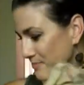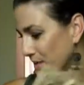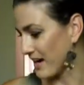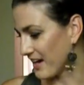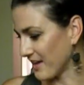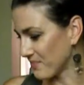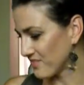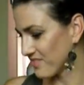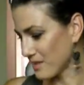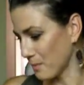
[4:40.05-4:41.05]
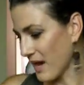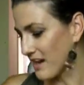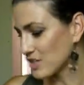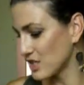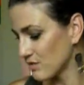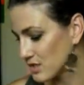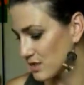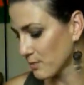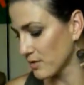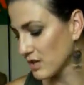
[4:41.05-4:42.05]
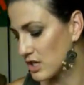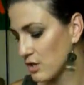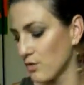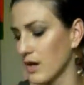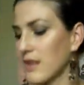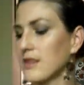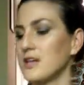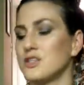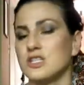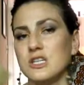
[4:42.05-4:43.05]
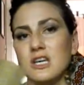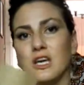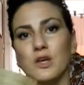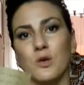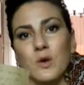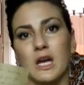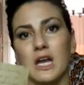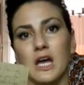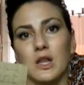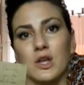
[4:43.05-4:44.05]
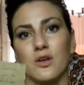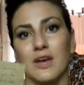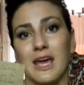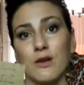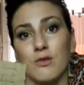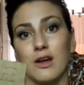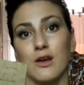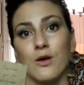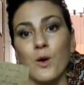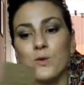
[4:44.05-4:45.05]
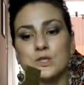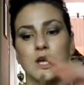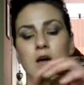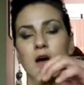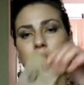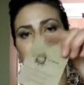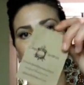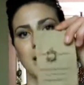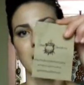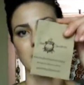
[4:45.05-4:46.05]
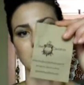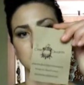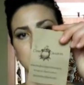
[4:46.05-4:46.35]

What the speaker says: But the packaging was super cute, and then she included a little handwritten note on the back of